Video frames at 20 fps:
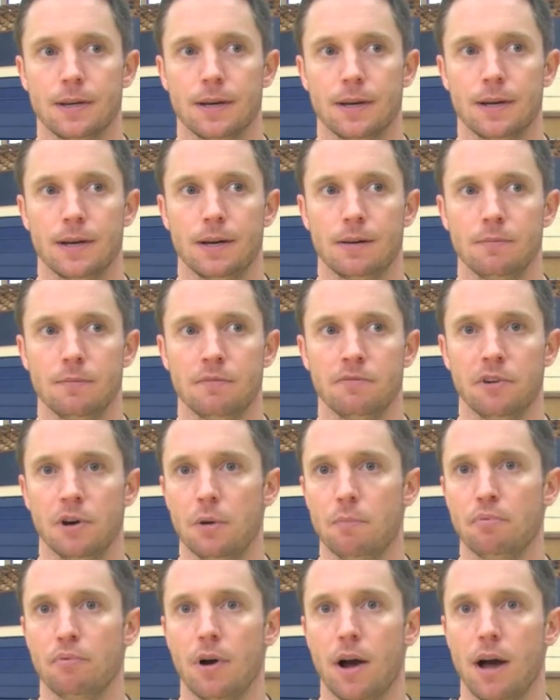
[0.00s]
Uh,
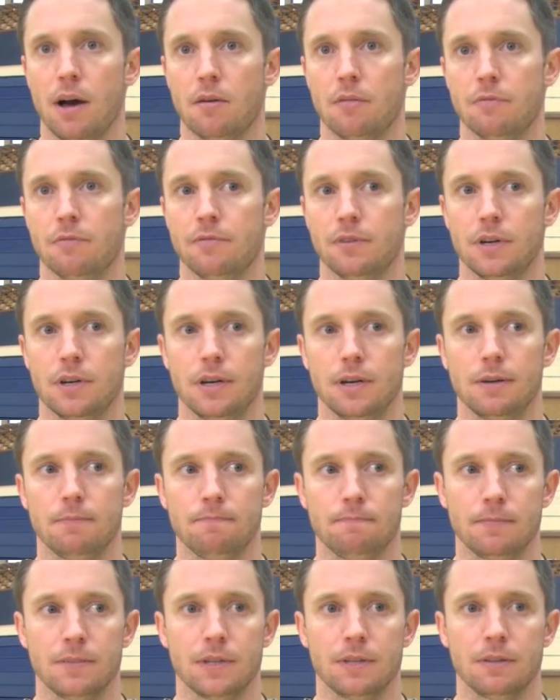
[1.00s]
very proud of uh,
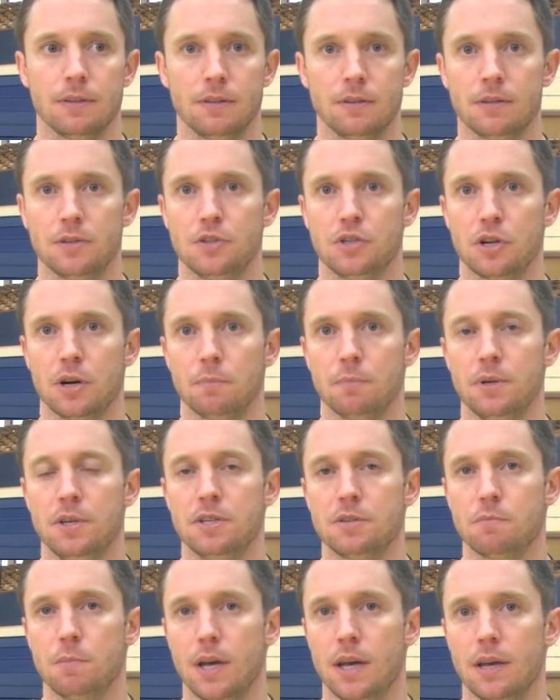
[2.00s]
the jump
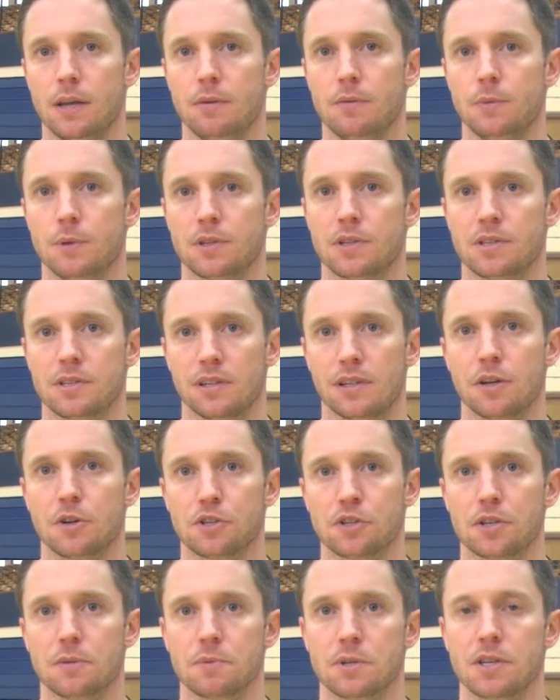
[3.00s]
he's made with his
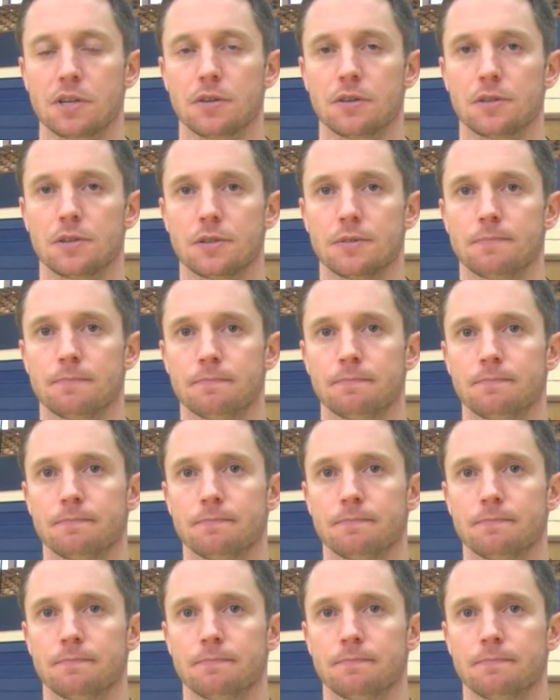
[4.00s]
leadership skills.